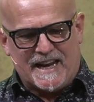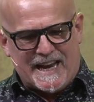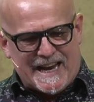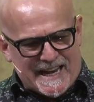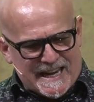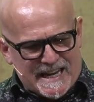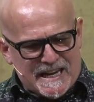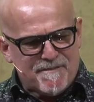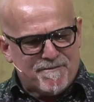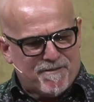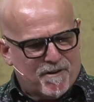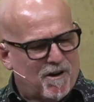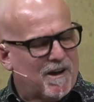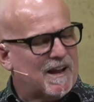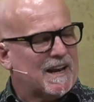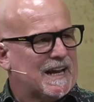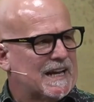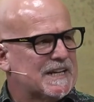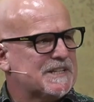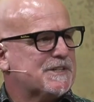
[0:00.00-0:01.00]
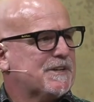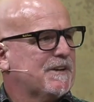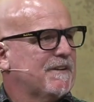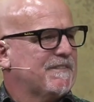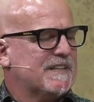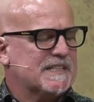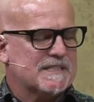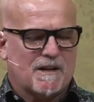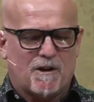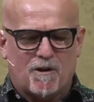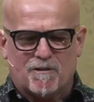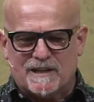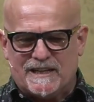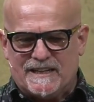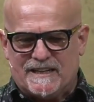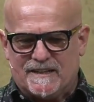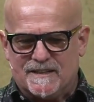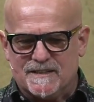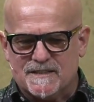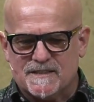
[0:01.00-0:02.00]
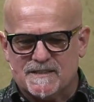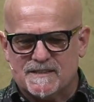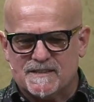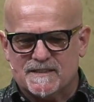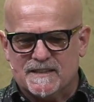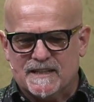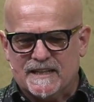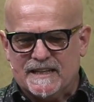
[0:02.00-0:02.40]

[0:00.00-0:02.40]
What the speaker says: any violation of his holiness